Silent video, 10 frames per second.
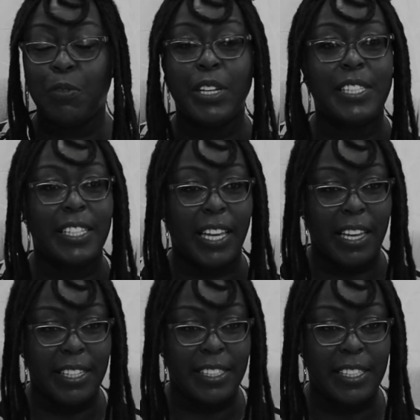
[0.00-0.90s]
want to get
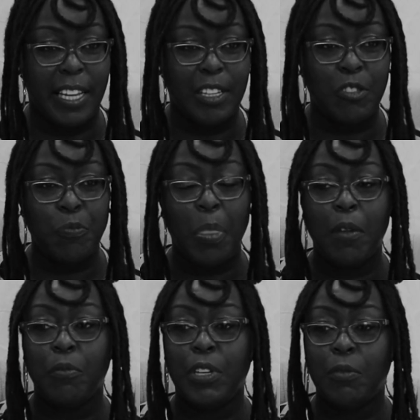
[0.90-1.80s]
consent.
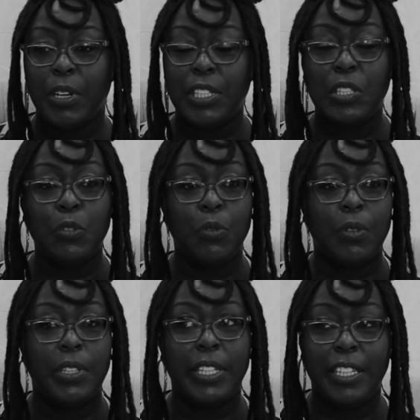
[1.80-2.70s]
We want to
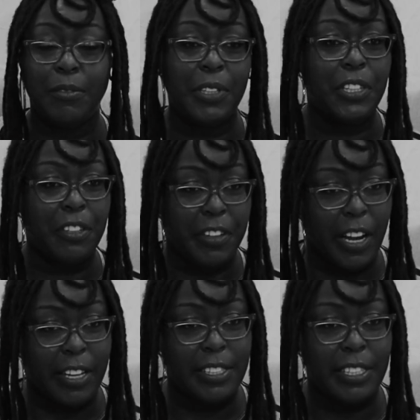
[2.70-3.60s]
lead with
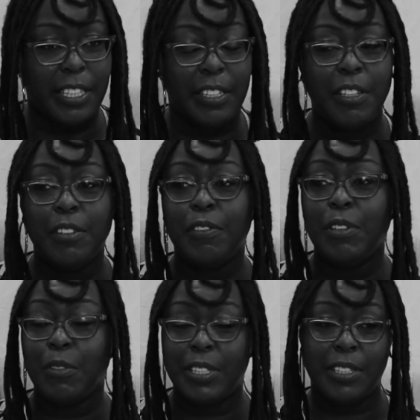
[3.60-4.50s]
curiosity. We
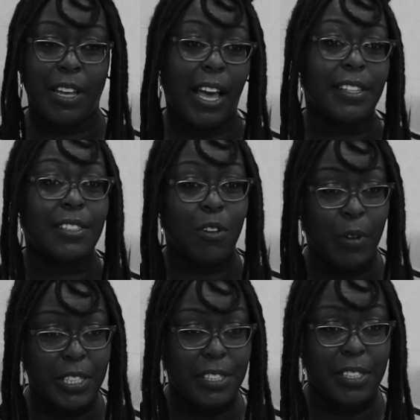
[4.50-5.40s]
want to ask
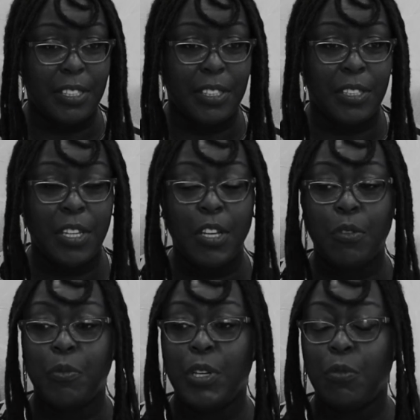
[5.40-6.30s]
questions.
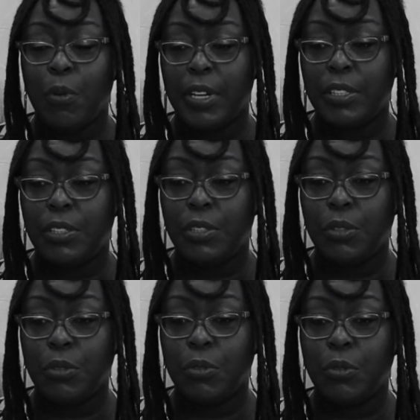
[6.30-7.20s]
We want
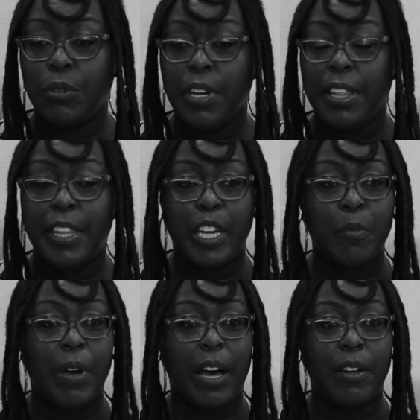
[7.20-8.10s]
to think
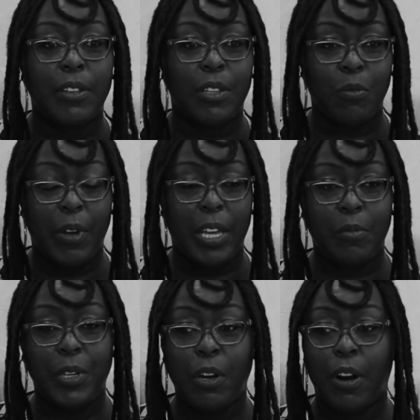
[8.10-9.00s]
about the way
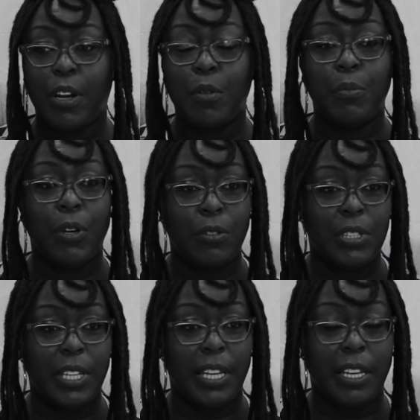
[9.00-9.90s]
we are
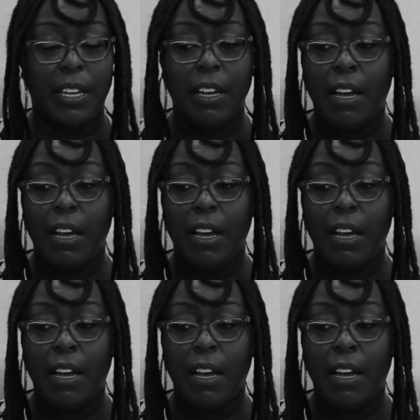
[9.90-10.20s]
composing